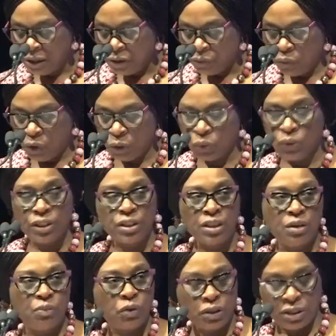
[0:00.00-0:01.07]
What we
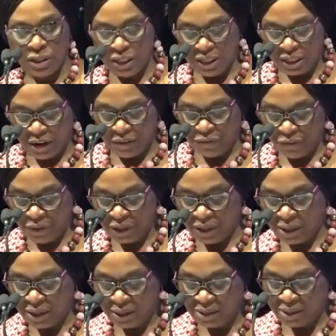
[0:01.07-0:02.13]
see mostly in
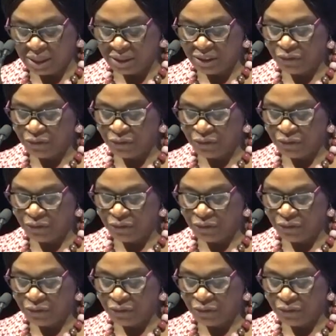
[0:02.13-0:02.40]
Africa is that